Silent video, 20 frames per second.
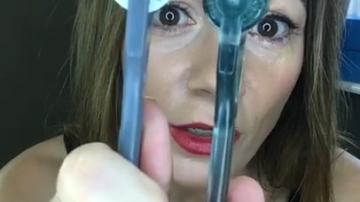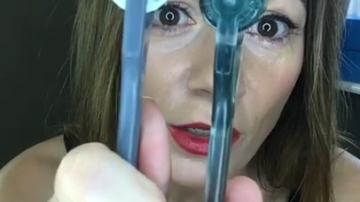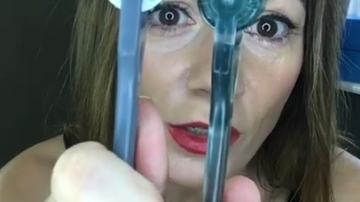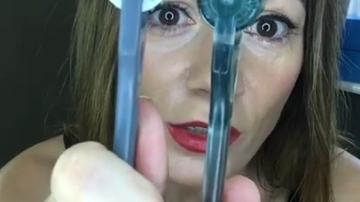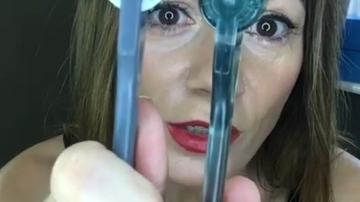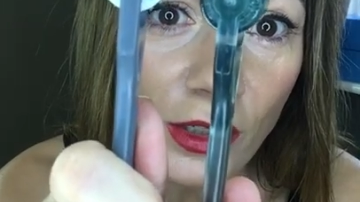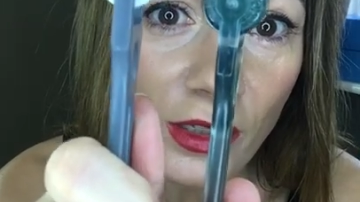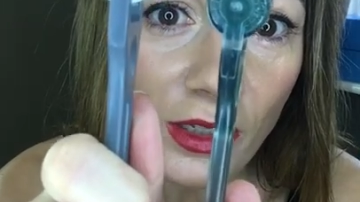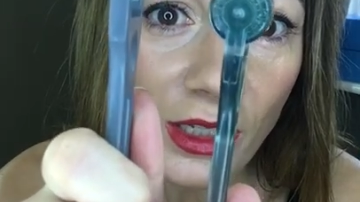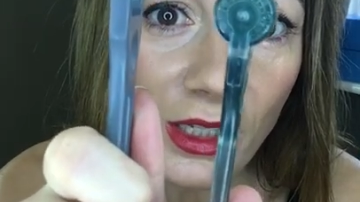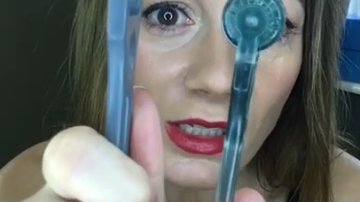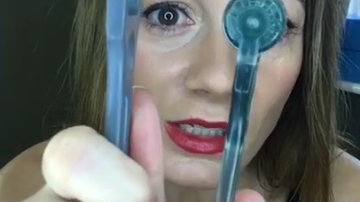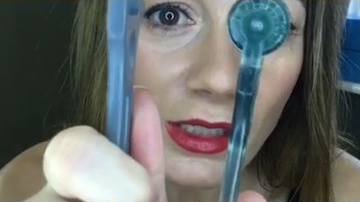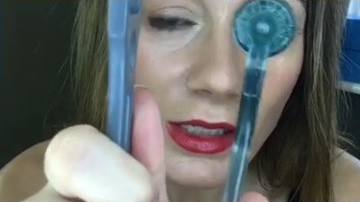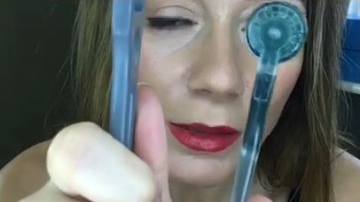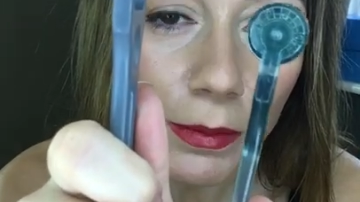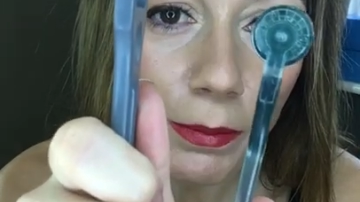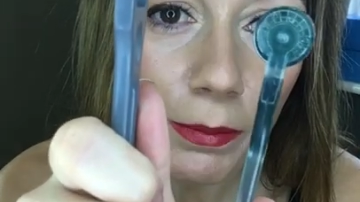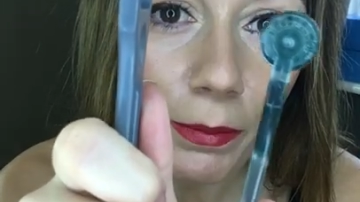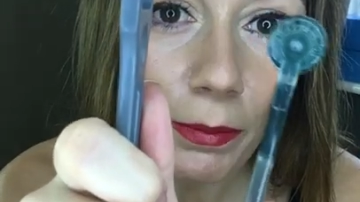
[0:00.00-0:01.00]
So
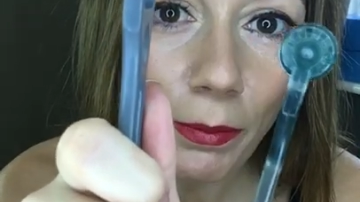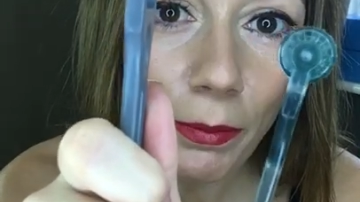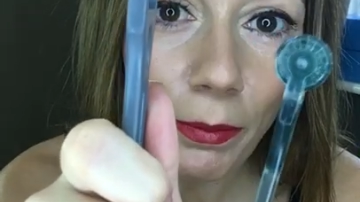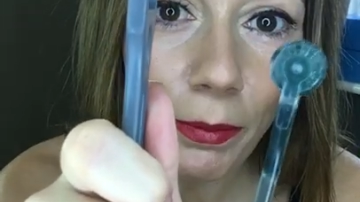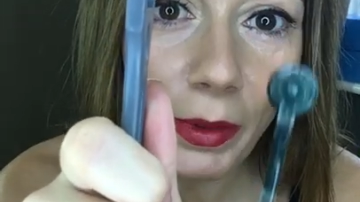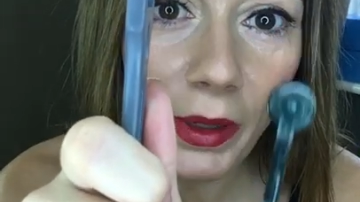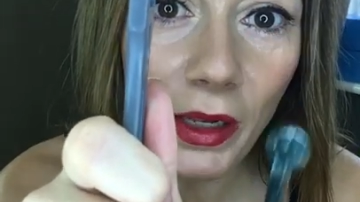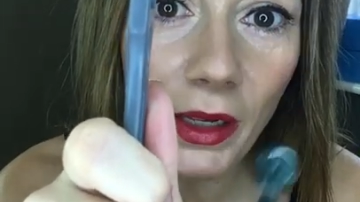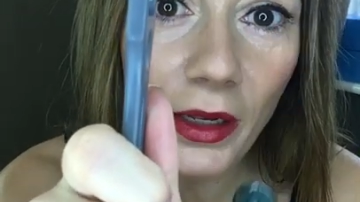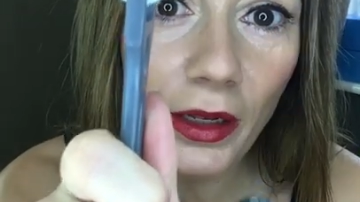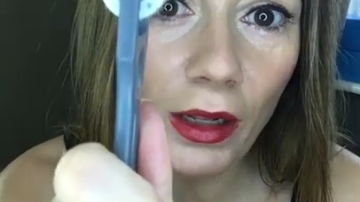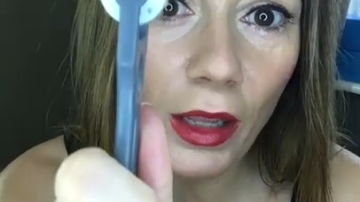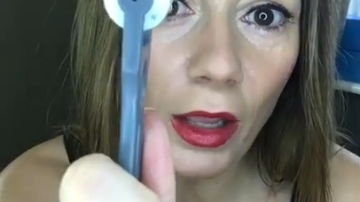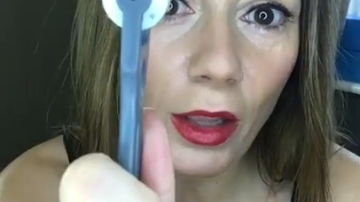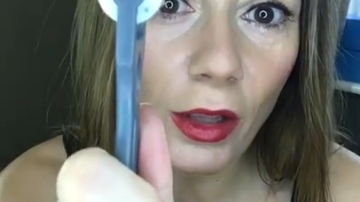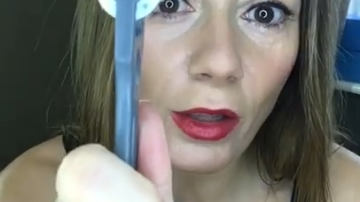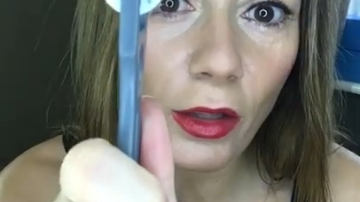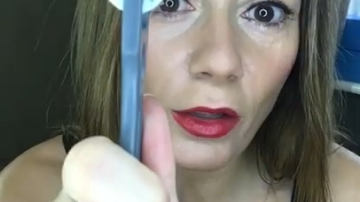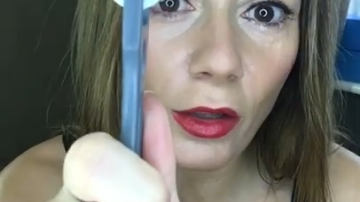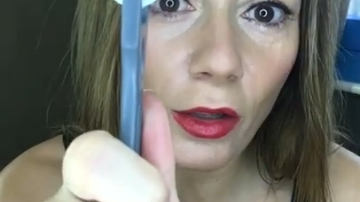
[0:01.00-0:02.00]
this being
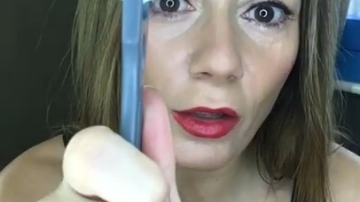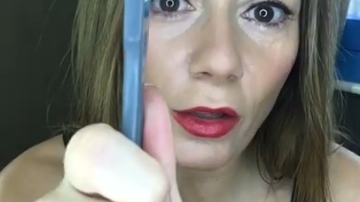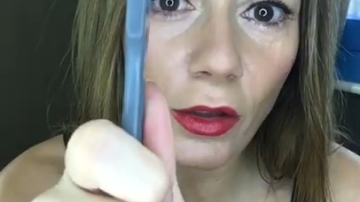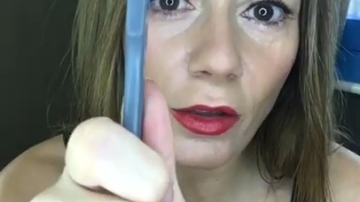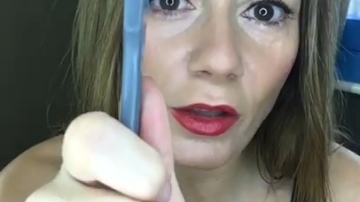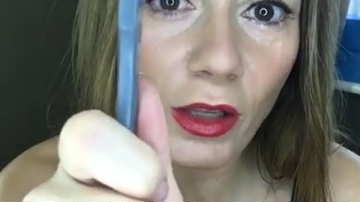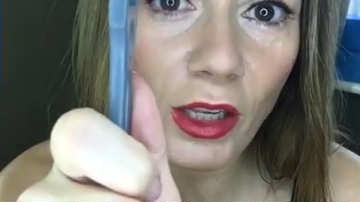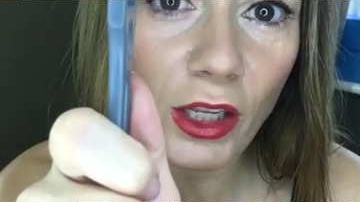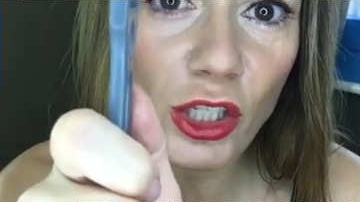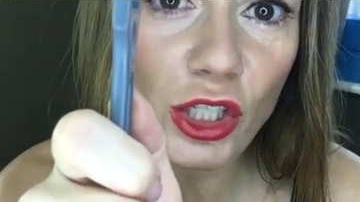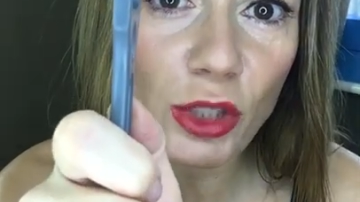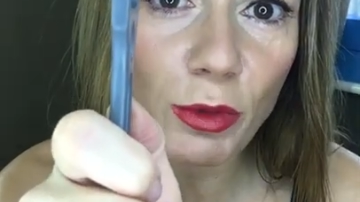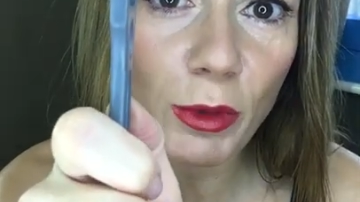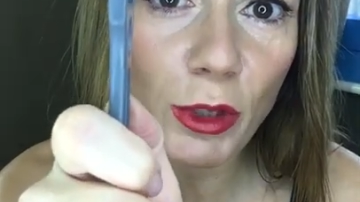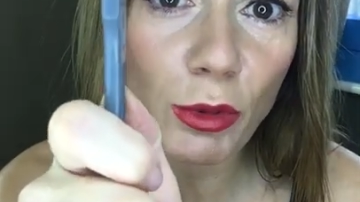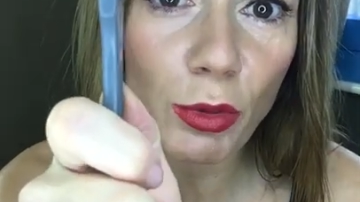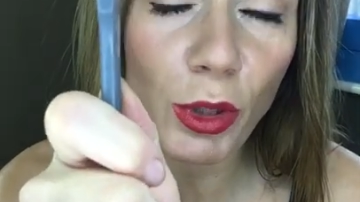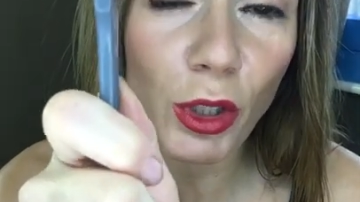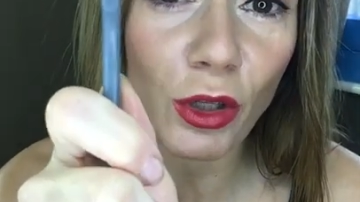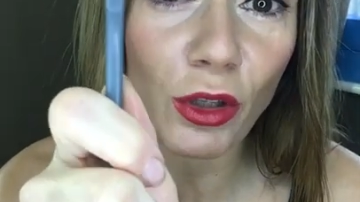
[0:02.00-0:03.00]
the
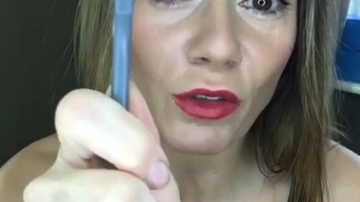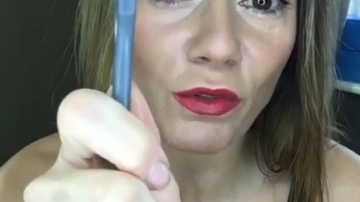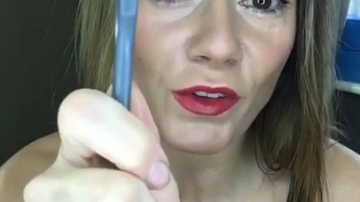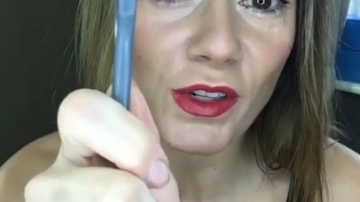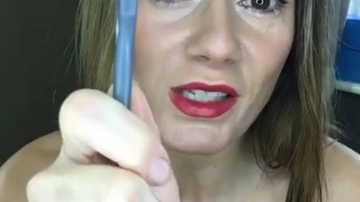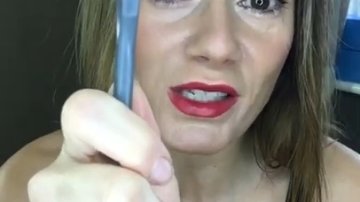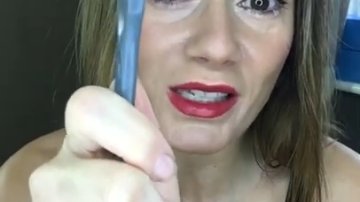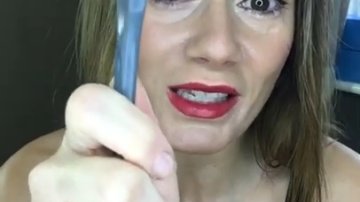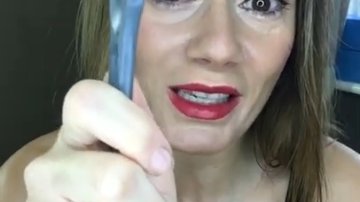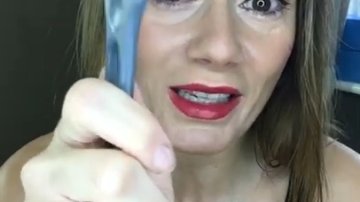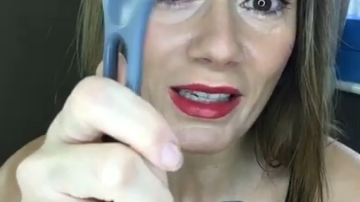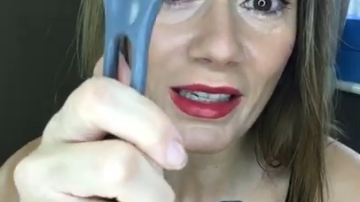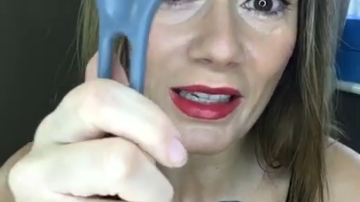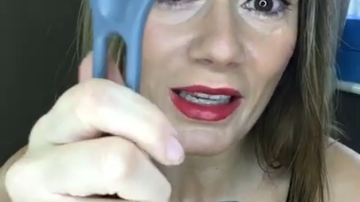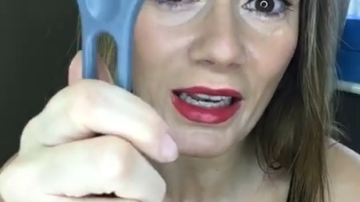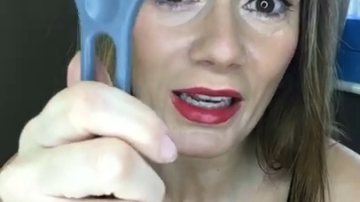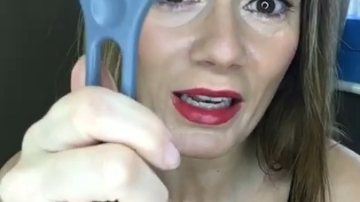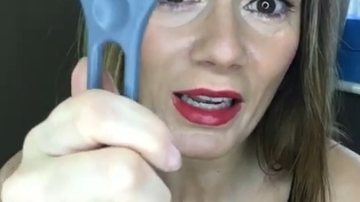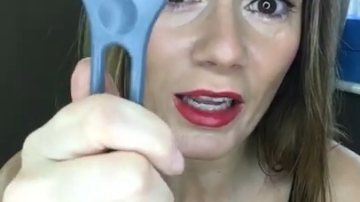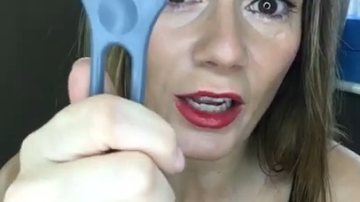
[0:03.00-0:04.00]
instrument we use for skin
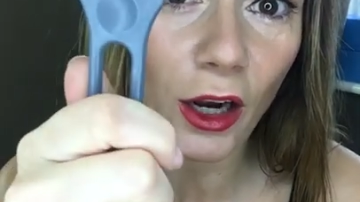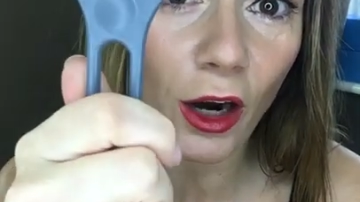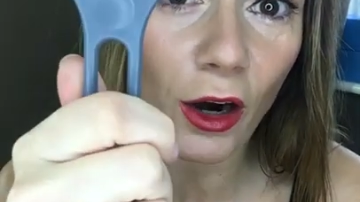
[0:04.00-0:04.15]
needling,